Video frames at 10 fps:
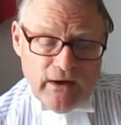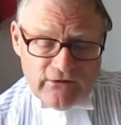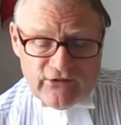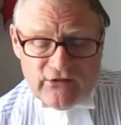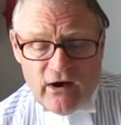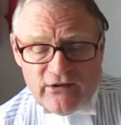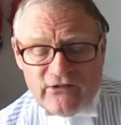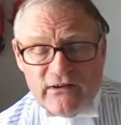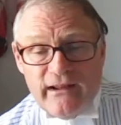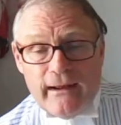
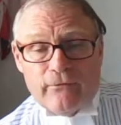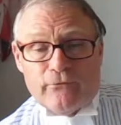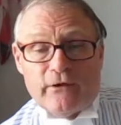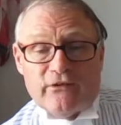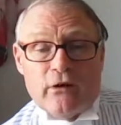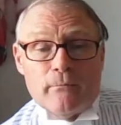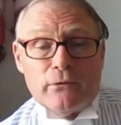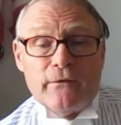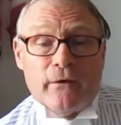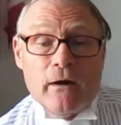discussed at length, for
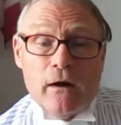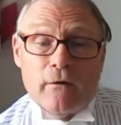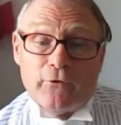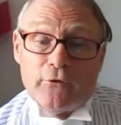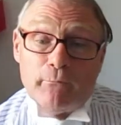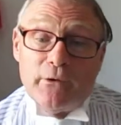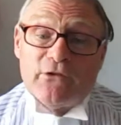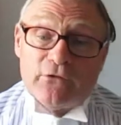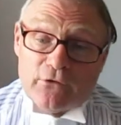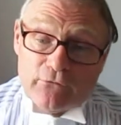example, in the Harvard
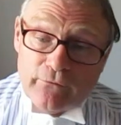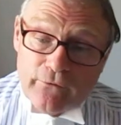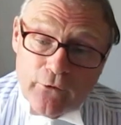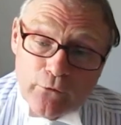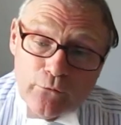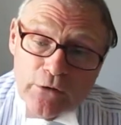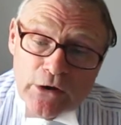Business Review.